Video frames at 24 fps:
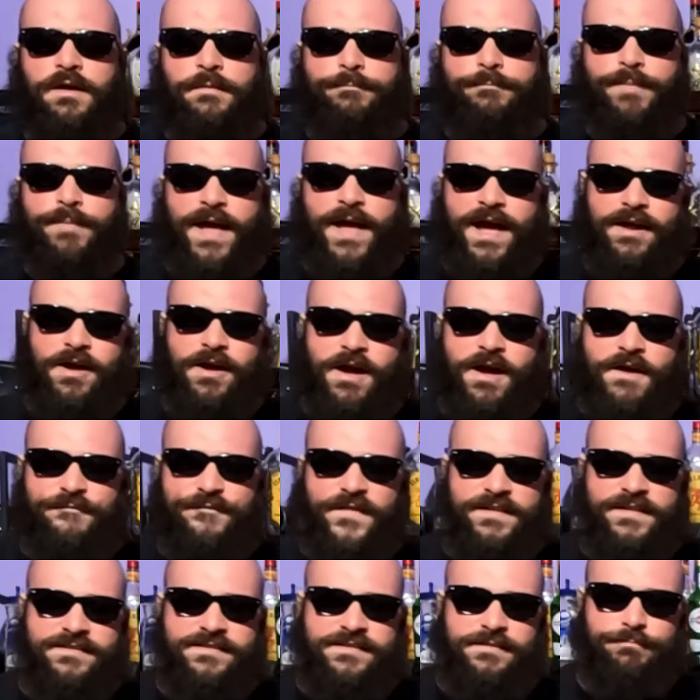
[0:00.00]
Bad
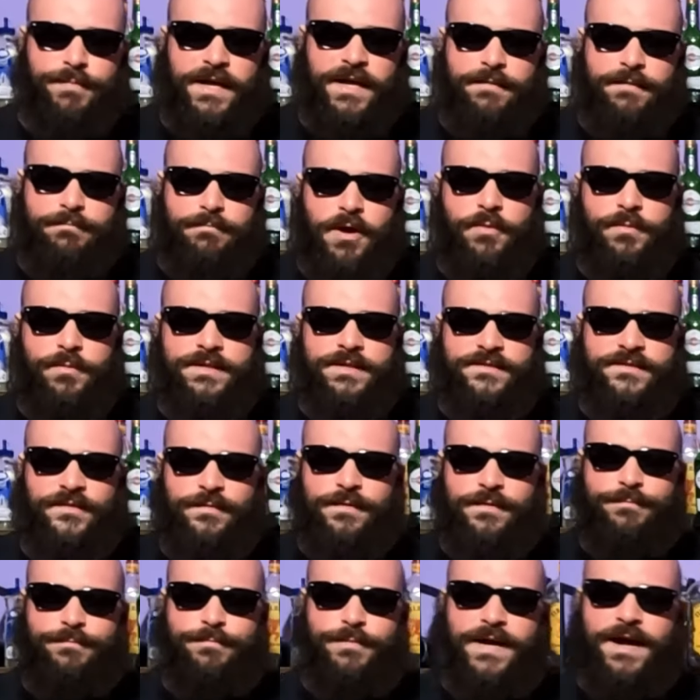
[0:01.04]
offense and big moments from
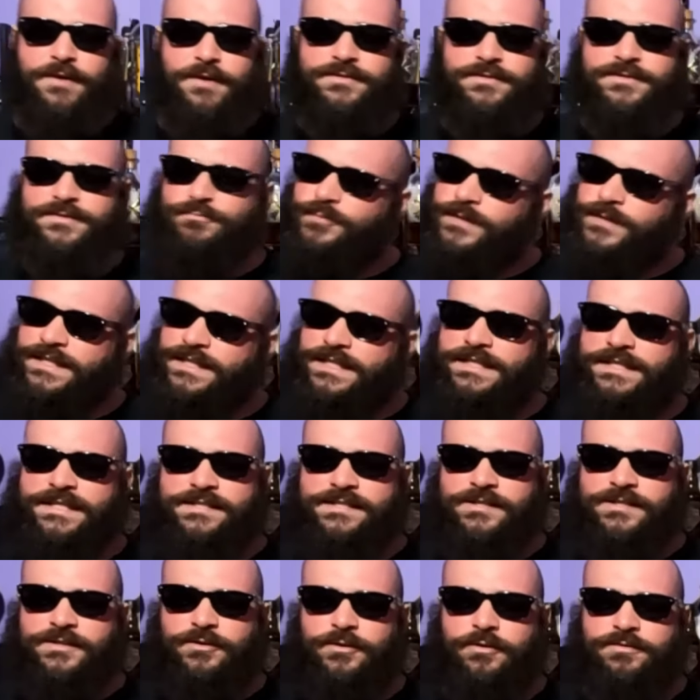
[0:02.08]
the Browns really
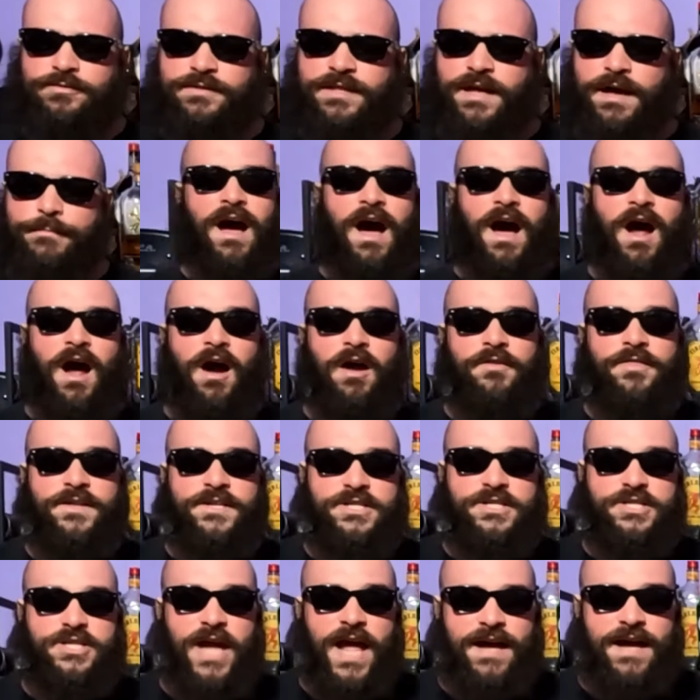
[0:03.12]
screwed them. Are the
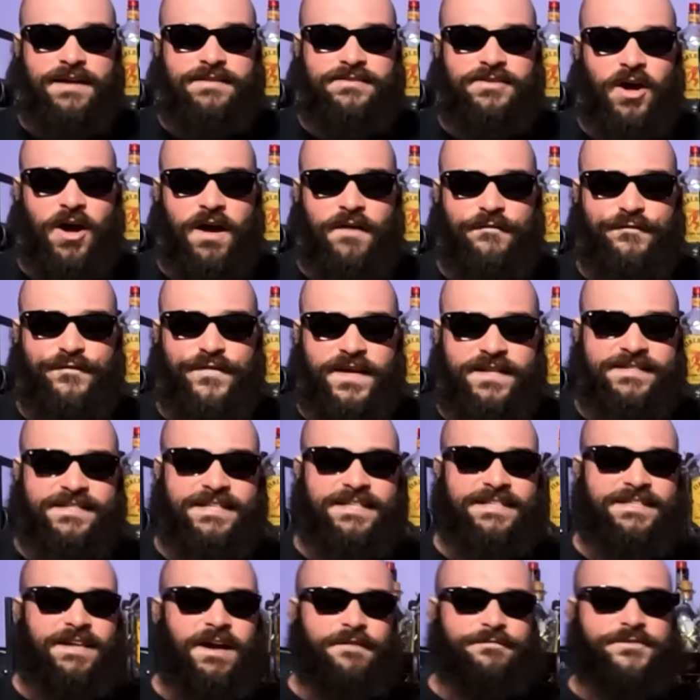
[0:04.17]
Jags offense
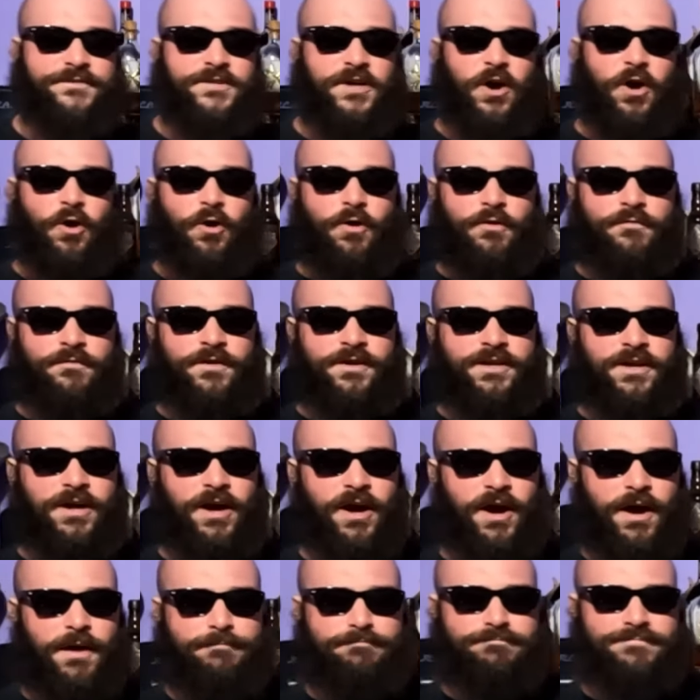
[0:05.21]
enough to
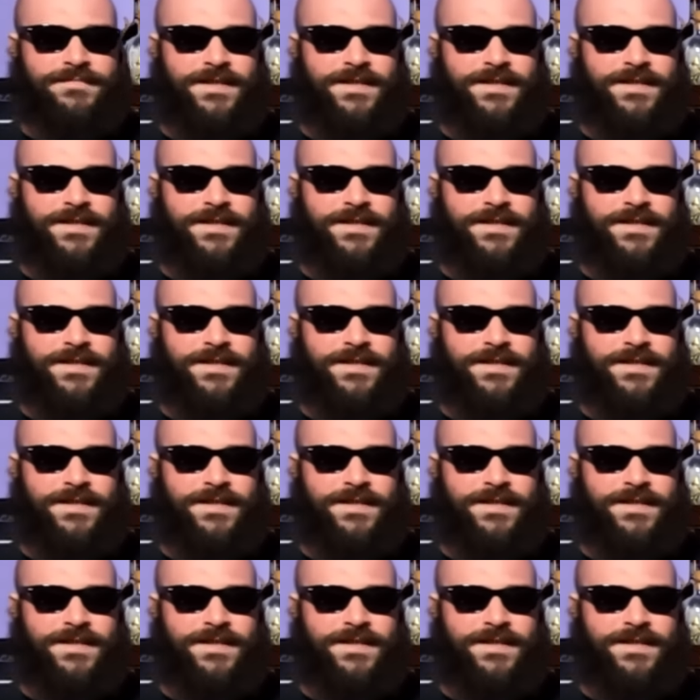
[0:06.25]
overcome